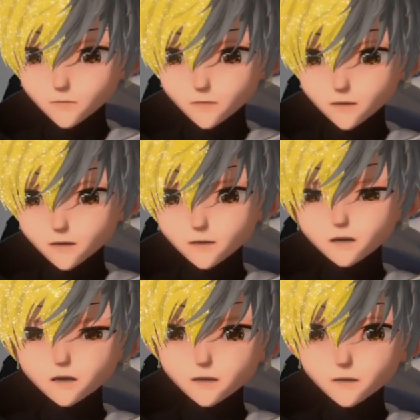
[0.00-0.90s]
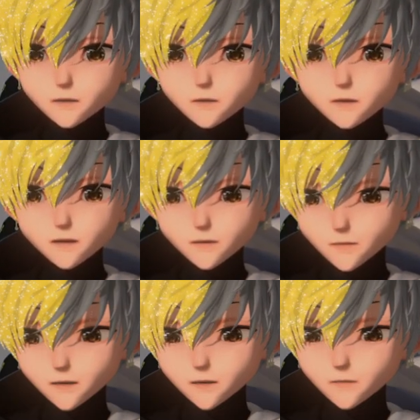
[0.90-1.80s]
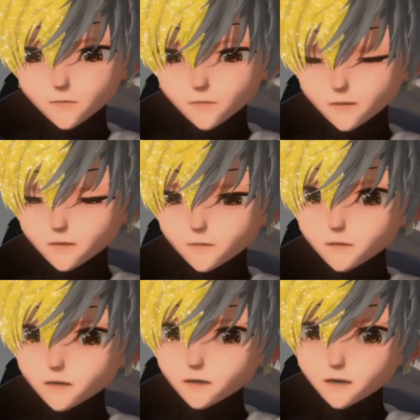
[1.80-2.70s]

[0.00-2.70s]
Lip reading: And you just got to play with those settings from there, get them how you like